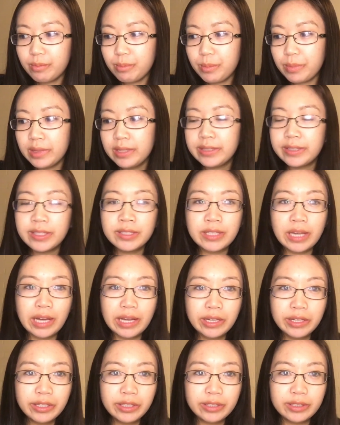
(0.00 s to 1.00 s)
it's
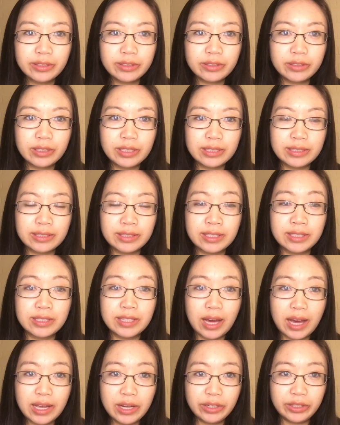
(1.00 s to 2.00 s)
entire it's an
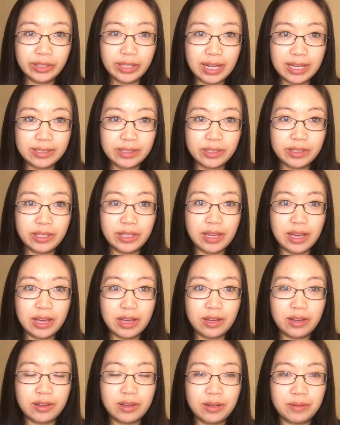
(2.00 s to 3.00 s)
entire class at the
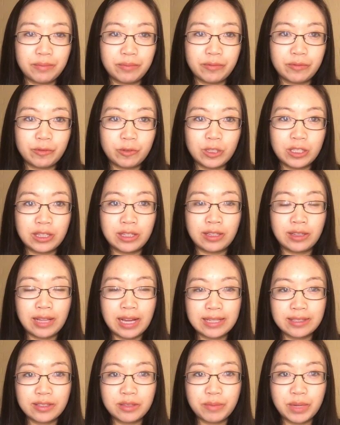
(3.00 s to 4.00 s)
um, in the
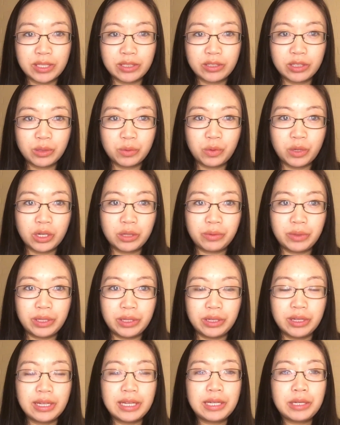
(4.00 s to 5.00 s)
last semester where
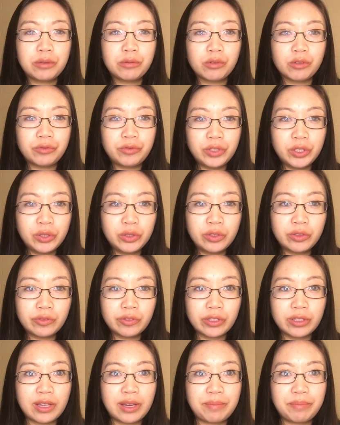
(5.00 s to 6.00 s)
we reviewed
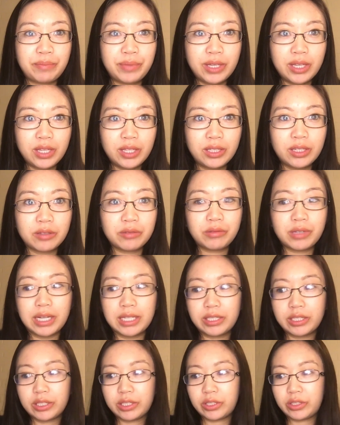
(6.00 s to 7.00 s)
for that big
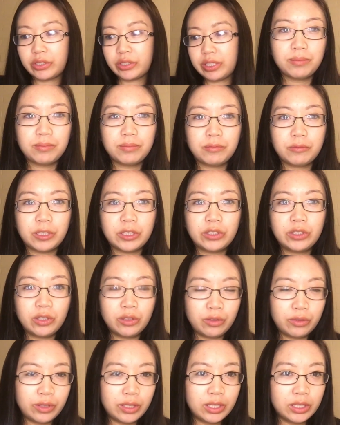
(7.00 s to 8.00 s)
registry. Once you're
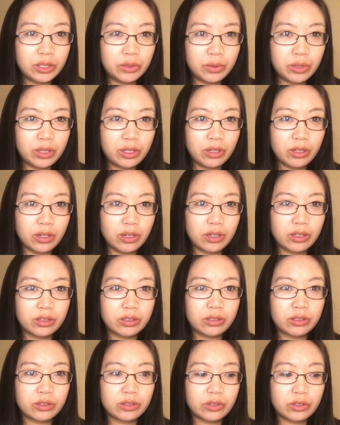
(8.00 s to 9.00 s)
finished with your
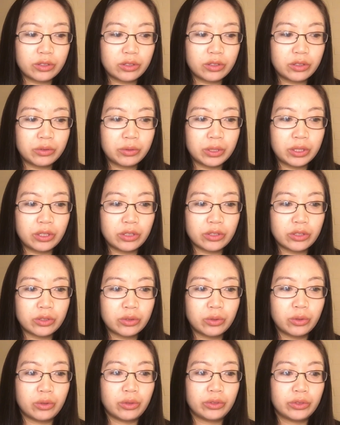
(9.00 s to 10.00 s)
with your
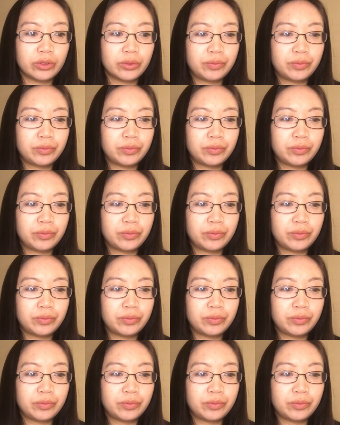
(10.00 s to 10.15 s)
school